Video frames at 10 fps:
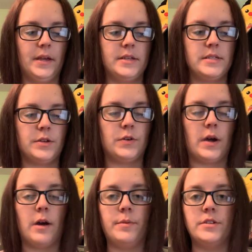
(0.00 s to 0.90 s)
So
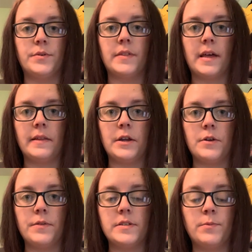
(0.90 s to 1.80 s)
I'll be doing that
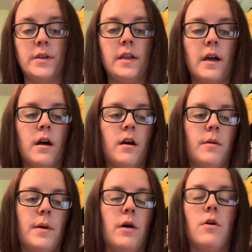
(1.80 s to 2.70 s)
later this week.
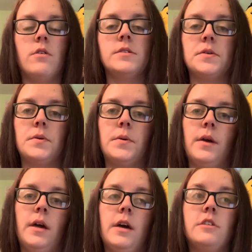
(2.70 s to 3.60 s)
I'll also
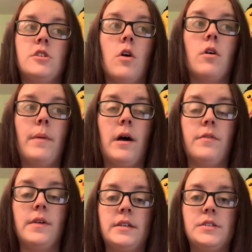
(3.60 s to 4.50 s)
talk
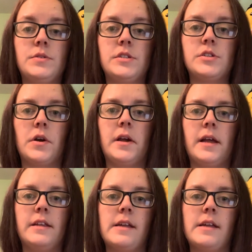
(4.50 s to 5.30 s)
about student's grade.